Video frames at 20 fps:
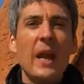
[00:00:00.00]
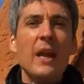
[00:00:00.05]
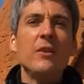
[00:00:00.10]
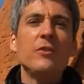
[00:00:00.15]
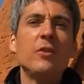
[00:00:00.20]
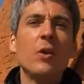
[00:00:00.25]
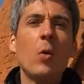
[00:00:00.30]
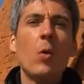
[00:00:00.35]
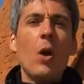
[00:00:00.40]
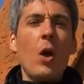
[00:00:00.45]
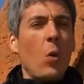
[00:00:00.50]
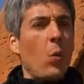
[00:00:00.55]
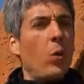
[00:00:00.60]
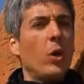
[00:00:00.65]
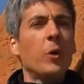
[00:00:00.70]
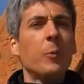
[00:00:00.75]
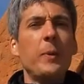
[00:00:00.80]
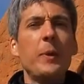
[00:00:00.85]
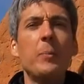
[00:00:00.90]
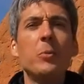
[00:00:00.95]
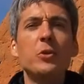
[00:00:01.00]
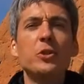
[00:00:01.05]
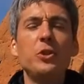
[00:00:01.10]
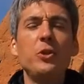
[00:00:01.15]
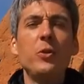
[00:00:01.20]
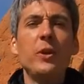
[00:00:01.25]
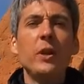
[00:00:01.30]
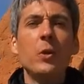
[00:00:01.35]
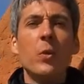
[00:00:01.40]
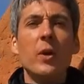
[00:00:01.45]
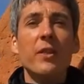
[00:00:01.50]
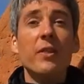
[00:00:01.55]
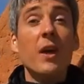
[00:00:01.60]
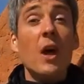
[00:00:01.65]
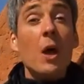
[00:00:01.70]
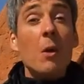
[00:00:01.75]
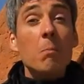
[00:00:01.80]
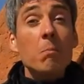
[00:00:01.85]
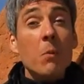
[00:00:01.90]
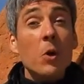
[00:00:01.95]
So what are people shooting with?
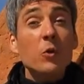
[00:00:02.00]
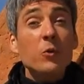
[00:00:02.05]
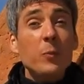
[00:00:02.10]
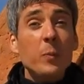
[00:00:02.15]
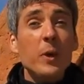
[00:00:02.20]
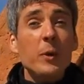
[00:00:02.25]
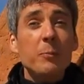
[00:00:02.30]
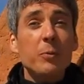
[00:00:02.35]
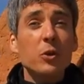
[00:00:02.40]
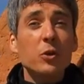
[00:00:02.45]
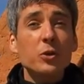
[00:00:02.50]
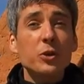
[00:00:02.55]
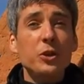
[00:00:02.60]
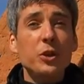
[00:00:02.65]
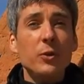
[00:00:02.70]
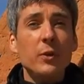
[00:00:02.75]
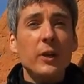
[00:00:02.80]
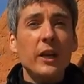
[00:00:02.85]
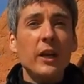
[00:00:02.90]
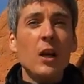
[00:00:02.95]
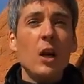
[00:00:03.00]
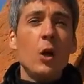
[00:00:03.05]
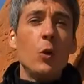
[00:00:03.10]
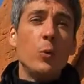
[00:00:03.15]
Most people are shooting